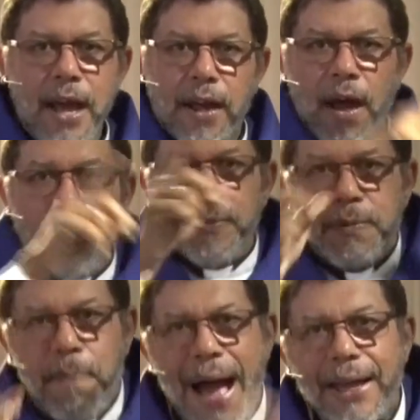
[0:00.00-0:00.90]
comes
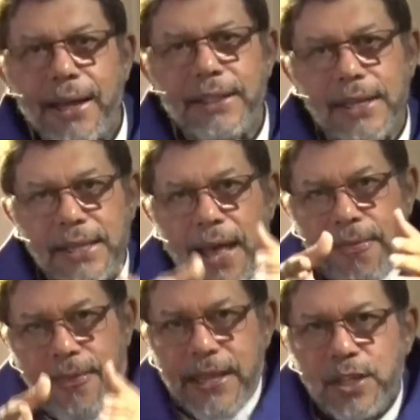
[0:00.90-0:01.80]
back at us
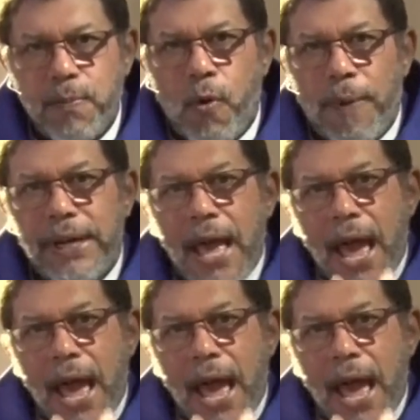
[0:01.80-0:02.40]
at this moment